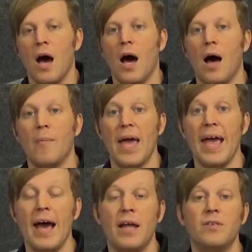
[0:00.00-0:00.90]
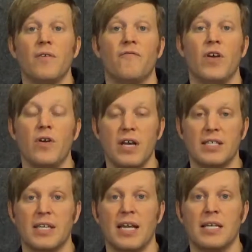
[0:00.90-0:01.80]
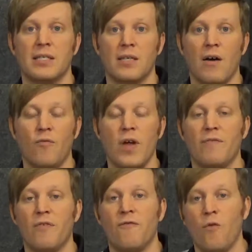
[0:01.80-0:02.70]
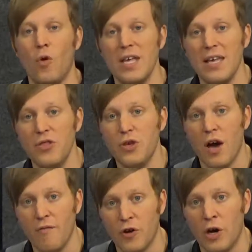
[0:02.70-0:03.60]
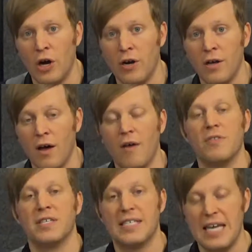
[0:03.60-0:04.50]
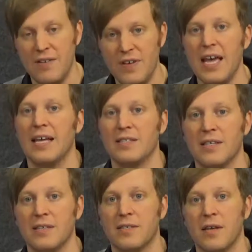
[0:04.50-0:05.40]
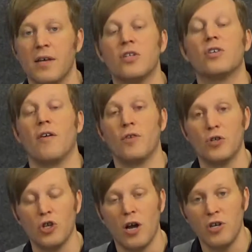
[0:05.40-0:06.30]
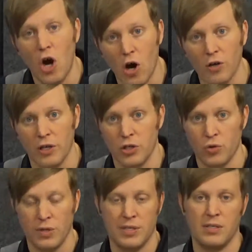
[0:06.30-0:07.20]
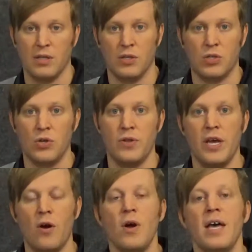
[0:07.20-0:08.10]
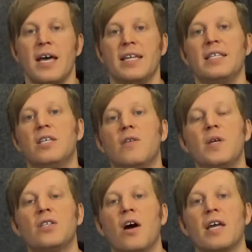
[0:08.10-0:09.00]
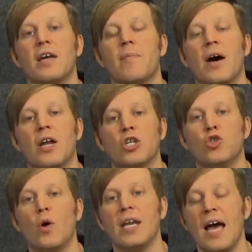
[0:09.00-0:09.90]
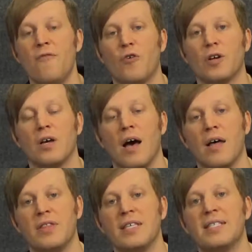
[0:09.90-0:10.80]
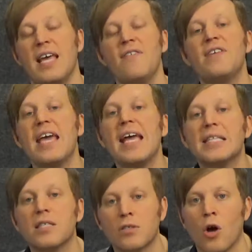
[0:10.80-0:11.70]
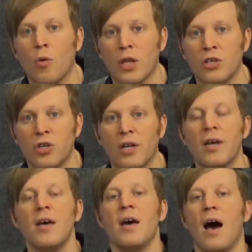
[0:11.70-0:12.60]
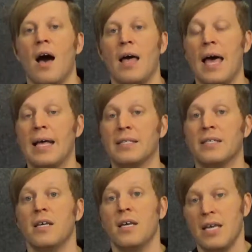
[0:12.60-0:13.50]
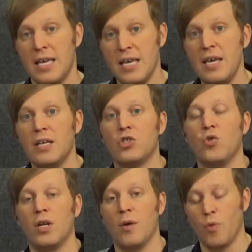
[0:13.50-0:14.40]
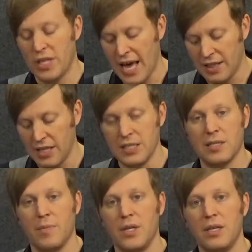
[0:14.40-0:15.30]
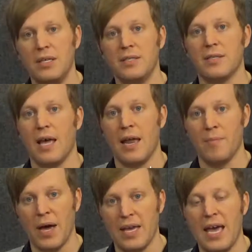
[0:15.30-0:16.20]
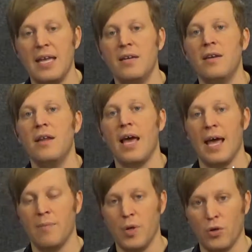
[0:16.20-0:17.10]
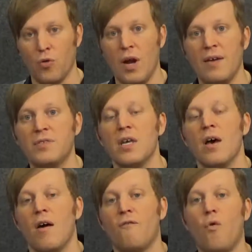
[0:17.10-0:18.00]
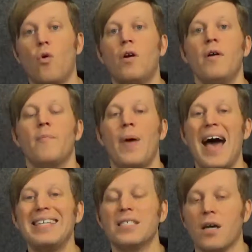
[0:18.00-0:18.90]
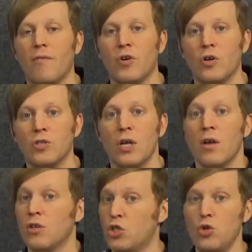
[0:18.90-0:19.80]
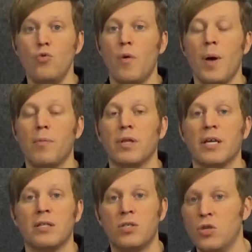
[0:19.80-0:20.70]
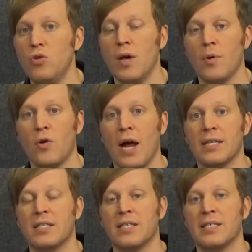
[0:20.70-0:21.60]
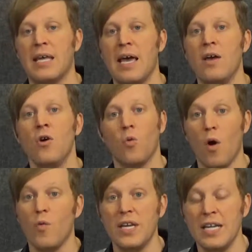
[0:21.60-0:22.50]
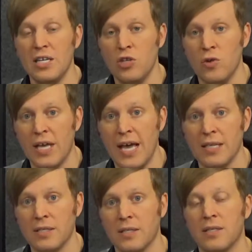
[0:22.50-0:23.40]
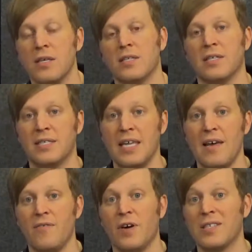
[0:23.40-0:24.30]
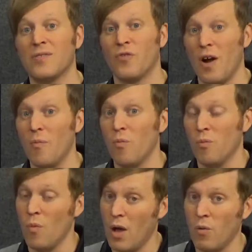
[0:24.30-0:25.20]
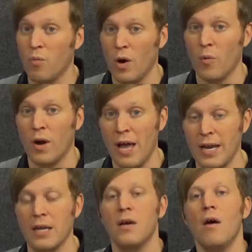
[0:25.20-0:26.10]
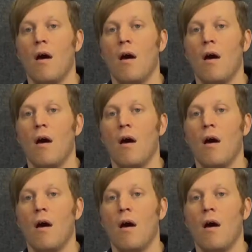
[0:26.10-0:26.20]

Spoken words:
And very exciting stuff. We have the 40th governor of the state of Kansas, Governor John Carlin, joins us in the studio, and he's going to be talking about a joint effort, the Save Kansas Coalition, as he has joined up with Kathleen Sebelius and Mike Hayden and Bill Graves, 4 past governors, 2 Republicans, 2 Democrats, to say what we need to do to Kansas to save us from, well, where we're headed.